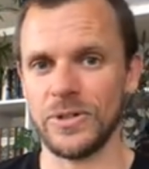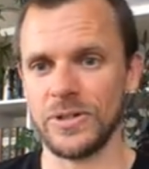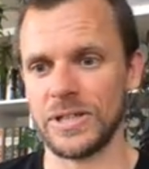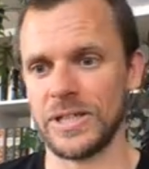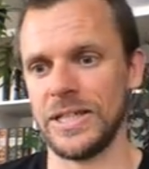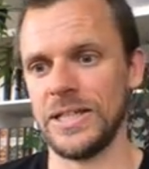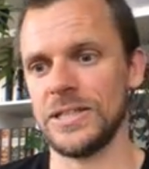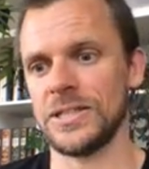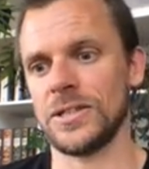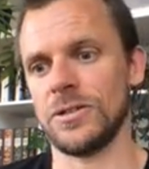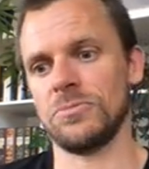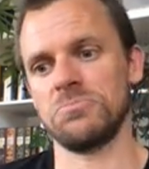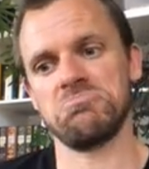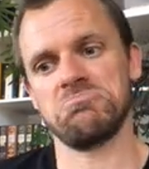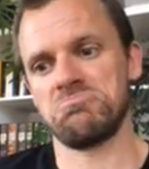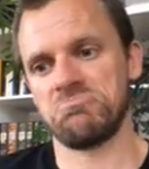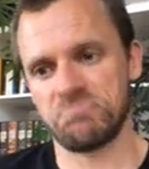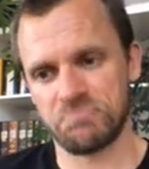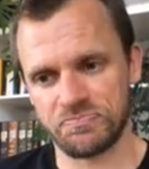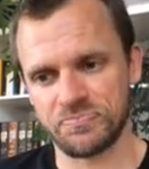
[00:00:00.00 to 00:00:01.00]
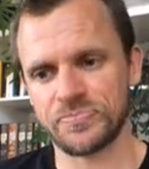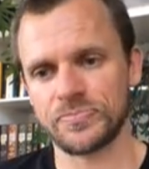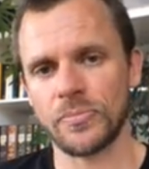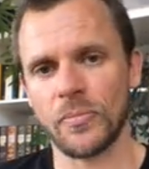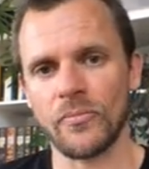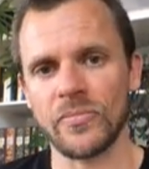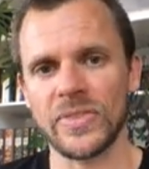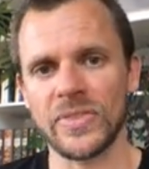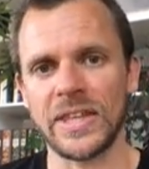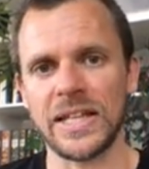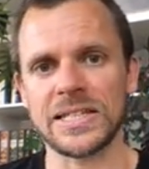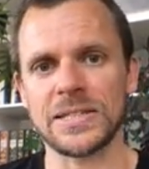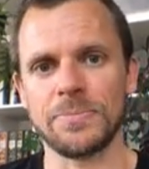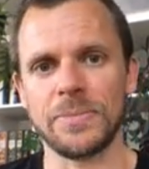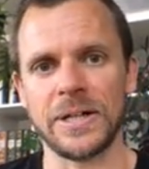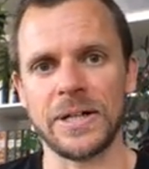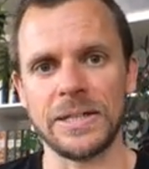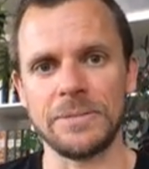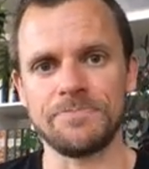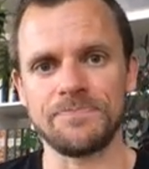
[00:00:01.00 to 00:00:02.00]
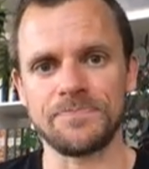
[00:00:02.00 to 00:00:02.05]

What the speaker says: Okay, so that's my